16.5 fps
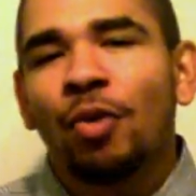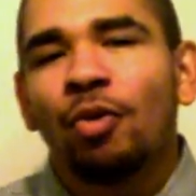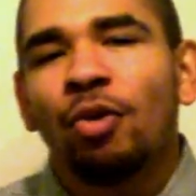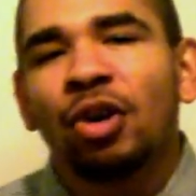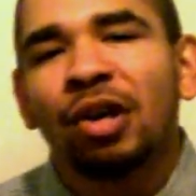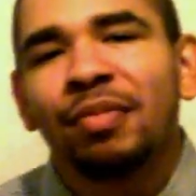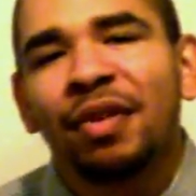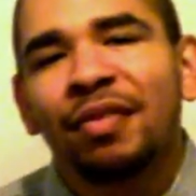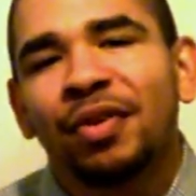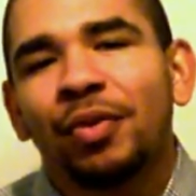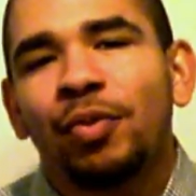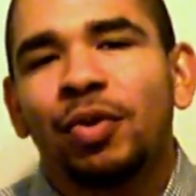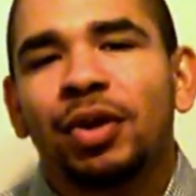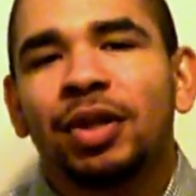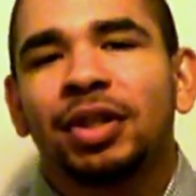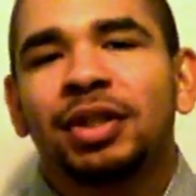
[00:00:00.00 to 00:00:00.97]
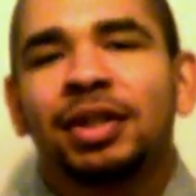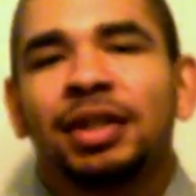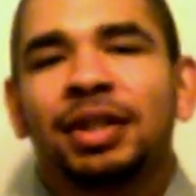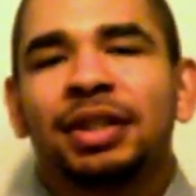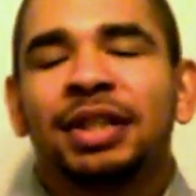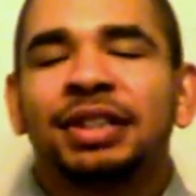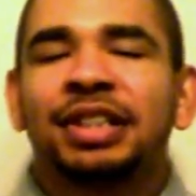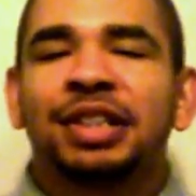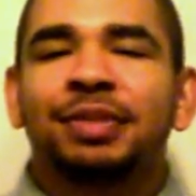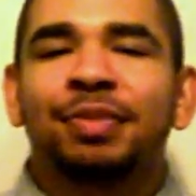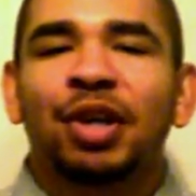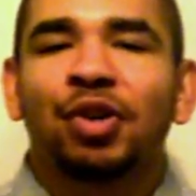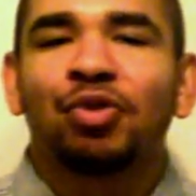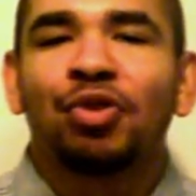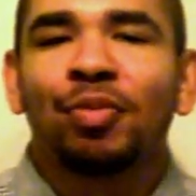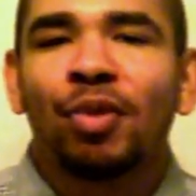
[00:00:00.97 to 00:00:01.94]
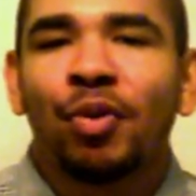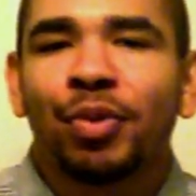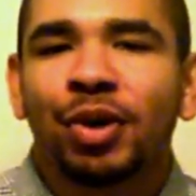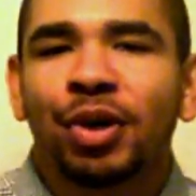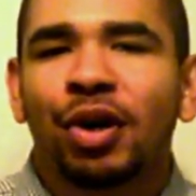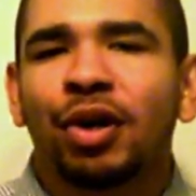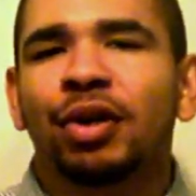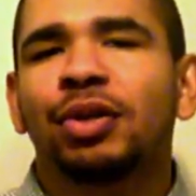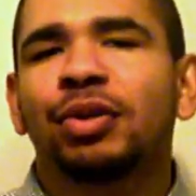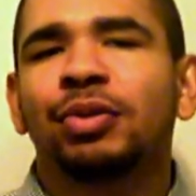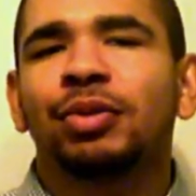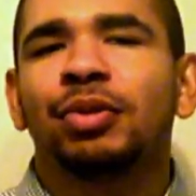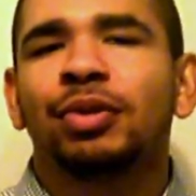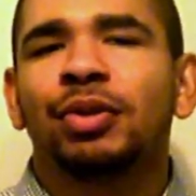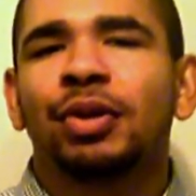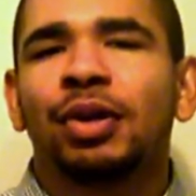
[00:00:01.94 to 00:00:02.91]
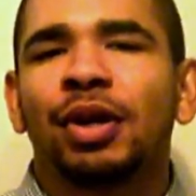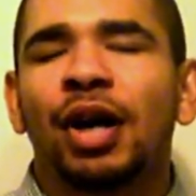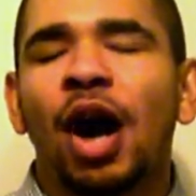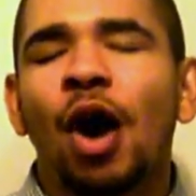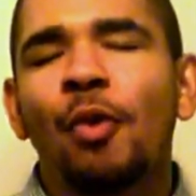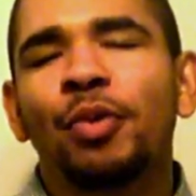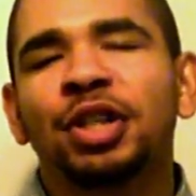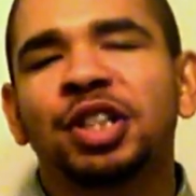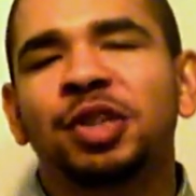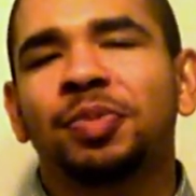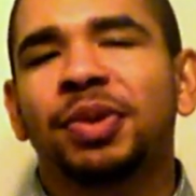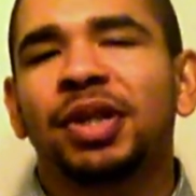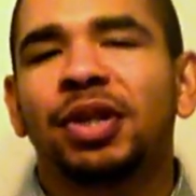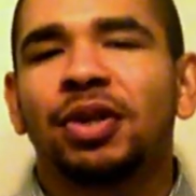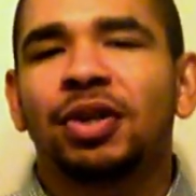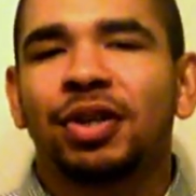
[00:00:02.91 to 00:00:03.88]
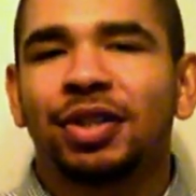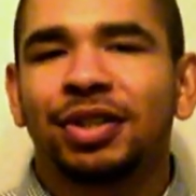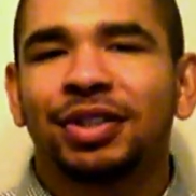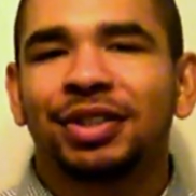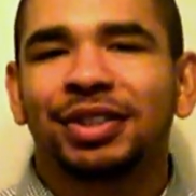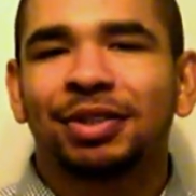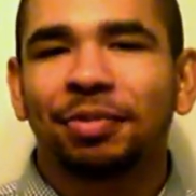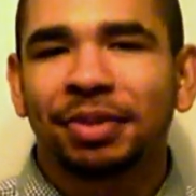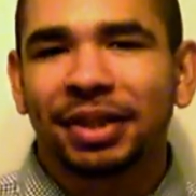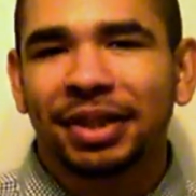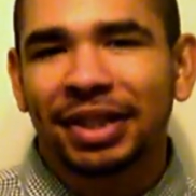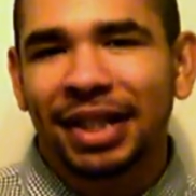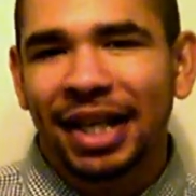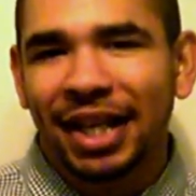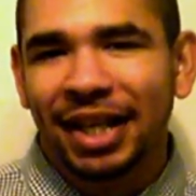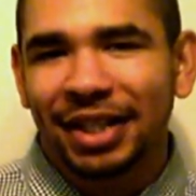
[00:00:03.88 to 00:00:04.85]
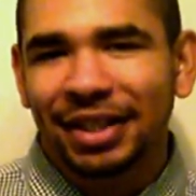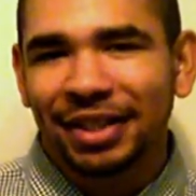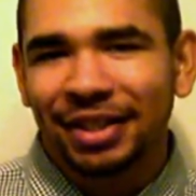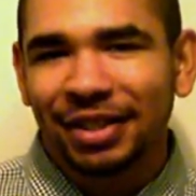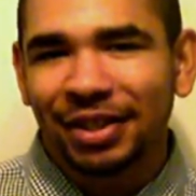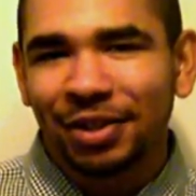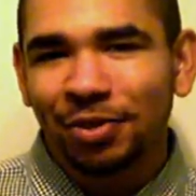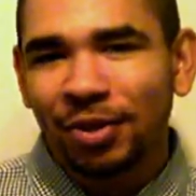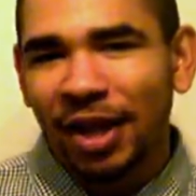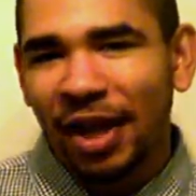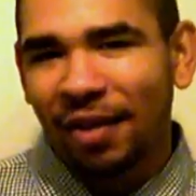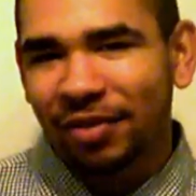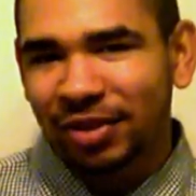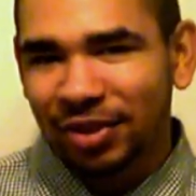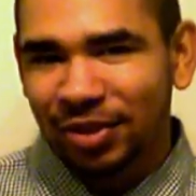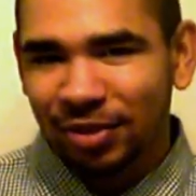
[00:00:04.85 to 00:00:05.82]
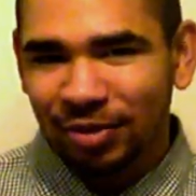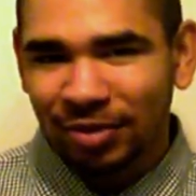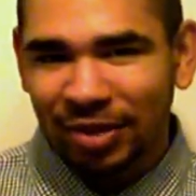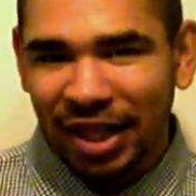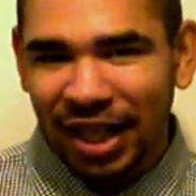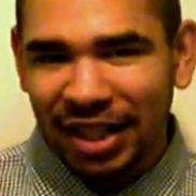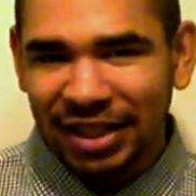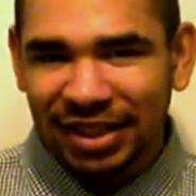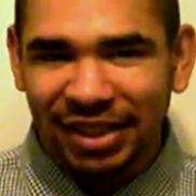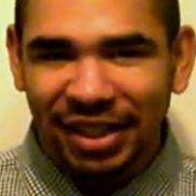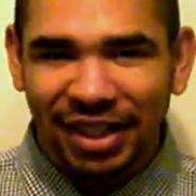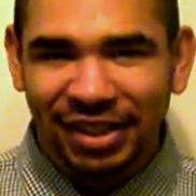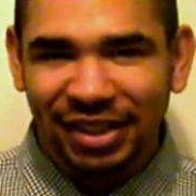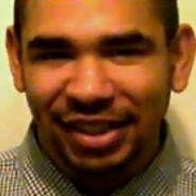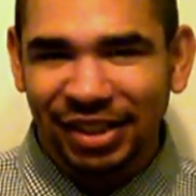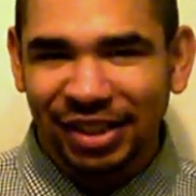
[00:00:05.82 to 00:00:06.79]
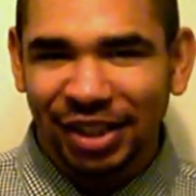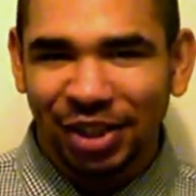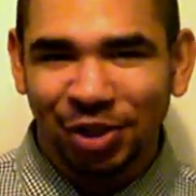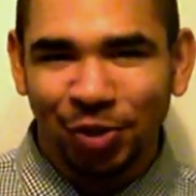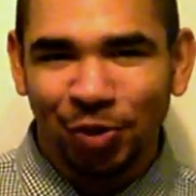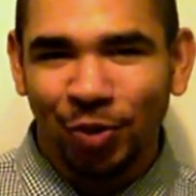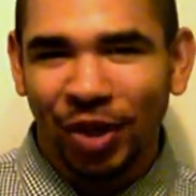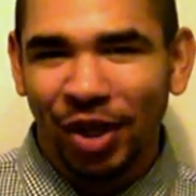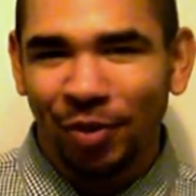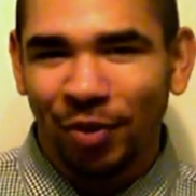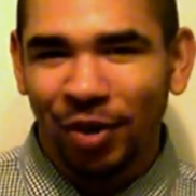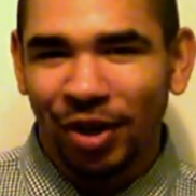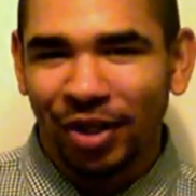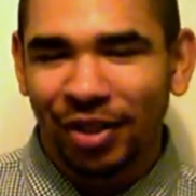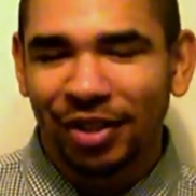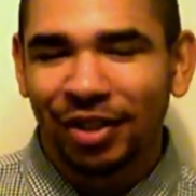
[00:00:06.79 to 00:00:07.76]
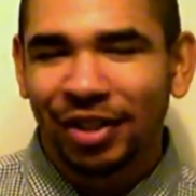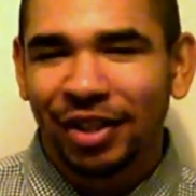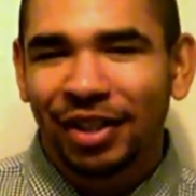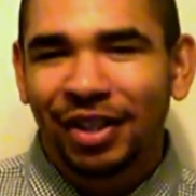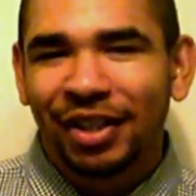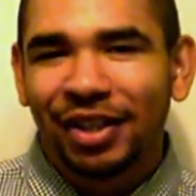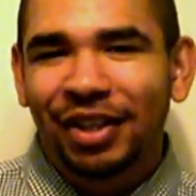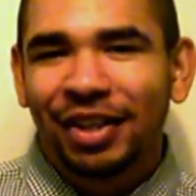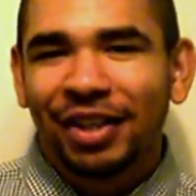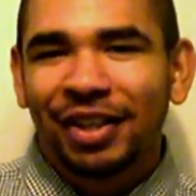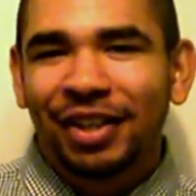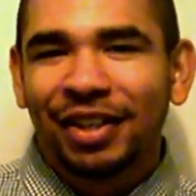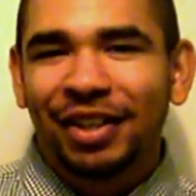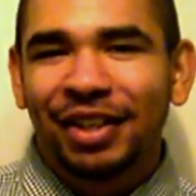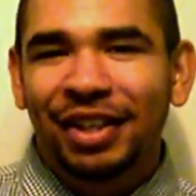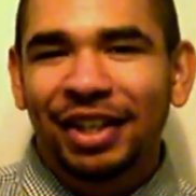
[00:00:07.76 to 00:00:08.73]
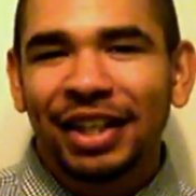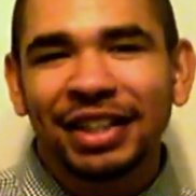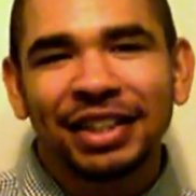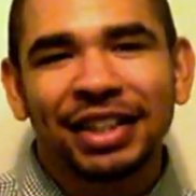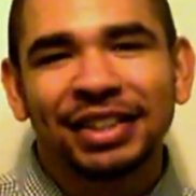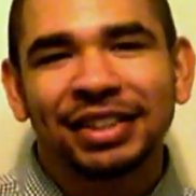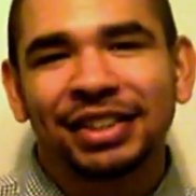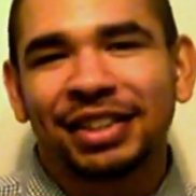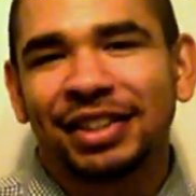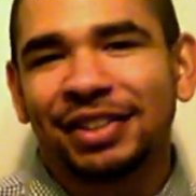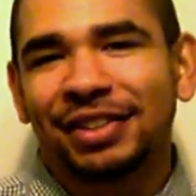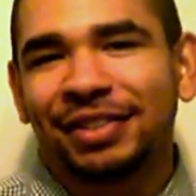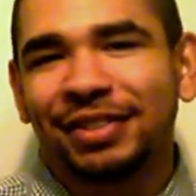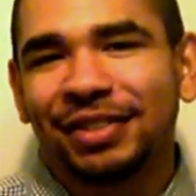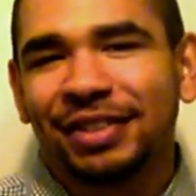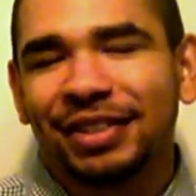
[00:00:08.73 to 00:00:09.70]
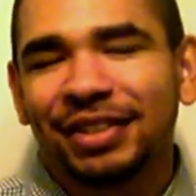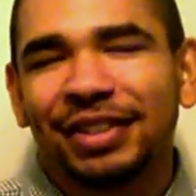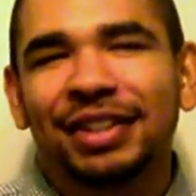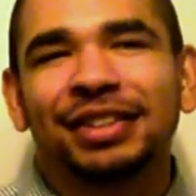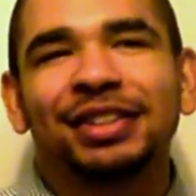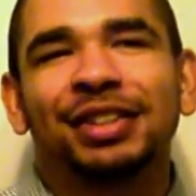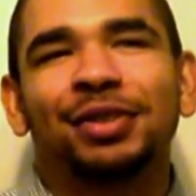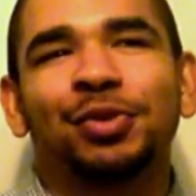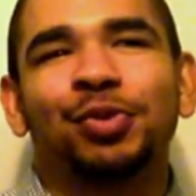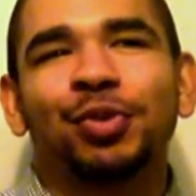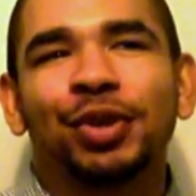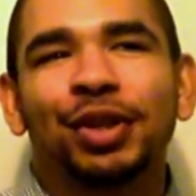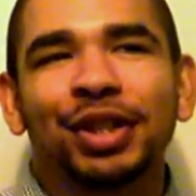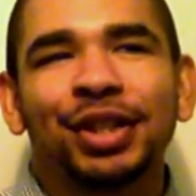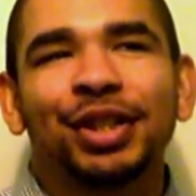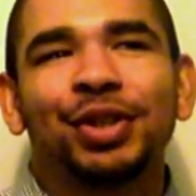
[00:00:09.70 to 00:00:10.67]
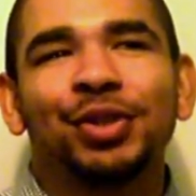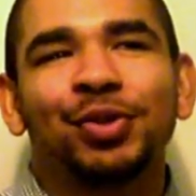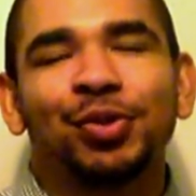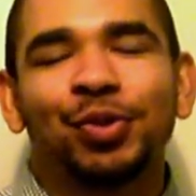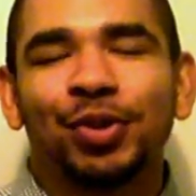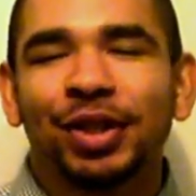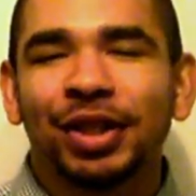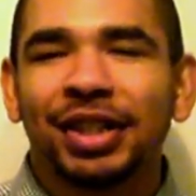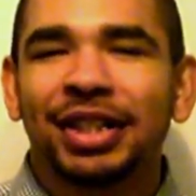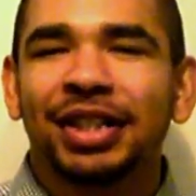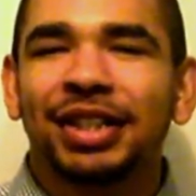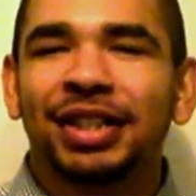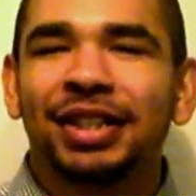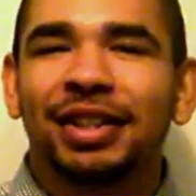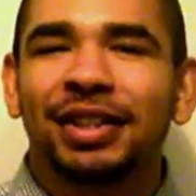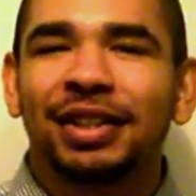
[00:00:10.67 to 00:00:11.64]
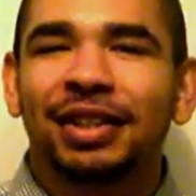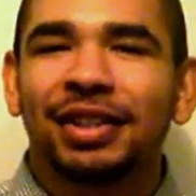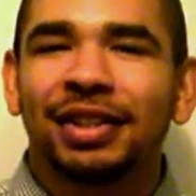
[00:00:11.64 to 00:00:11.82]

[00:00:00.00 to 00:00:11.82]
Welcome everyone. This is Ricardo. I want to speak on something that you have to digest in such a way where it's a really